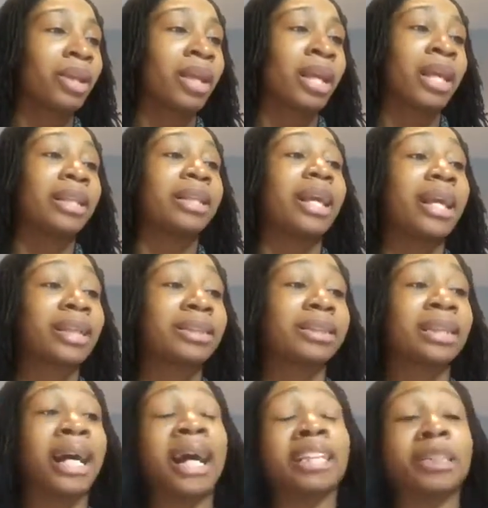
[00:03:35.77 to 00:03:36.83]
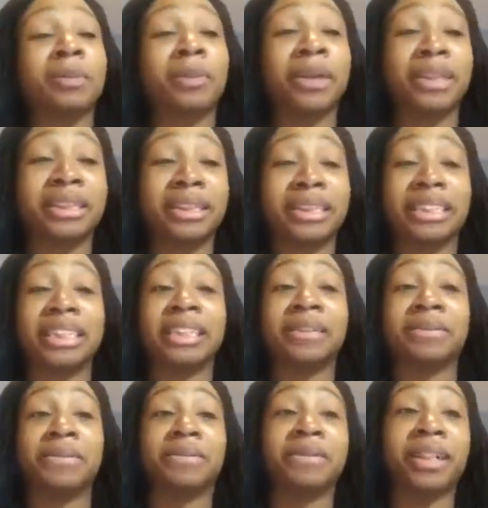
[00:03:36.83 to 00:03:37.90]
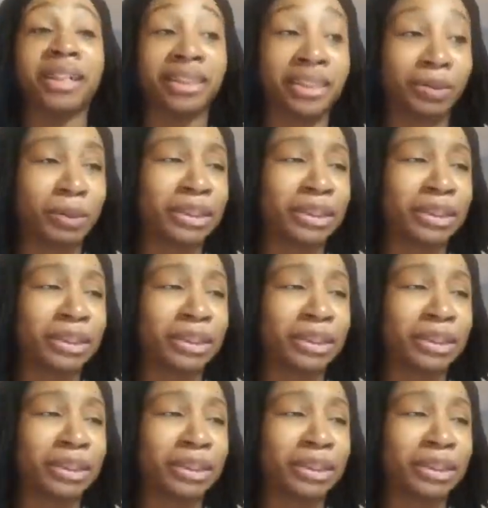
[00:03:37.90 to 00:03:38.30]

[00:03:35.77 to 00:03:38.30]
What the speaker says: Next, God's presence gives rest,